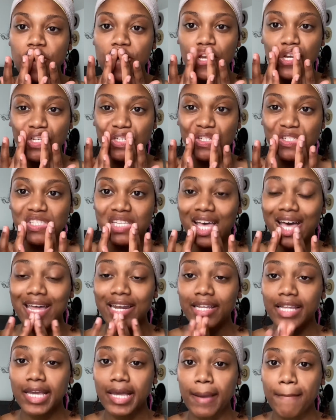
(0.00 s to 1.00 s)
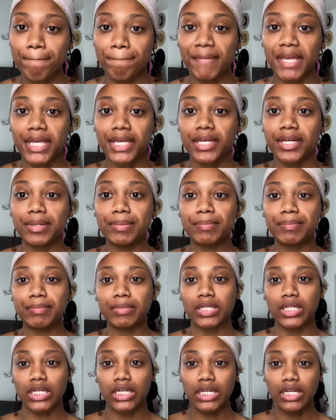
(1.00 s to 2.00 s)
just kind of like a makeup
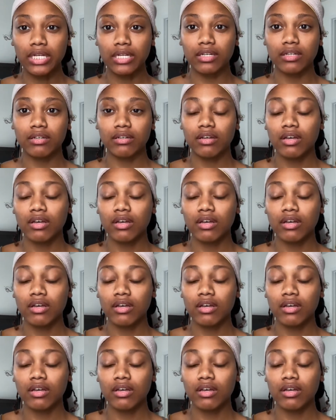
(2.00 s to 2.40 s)
look.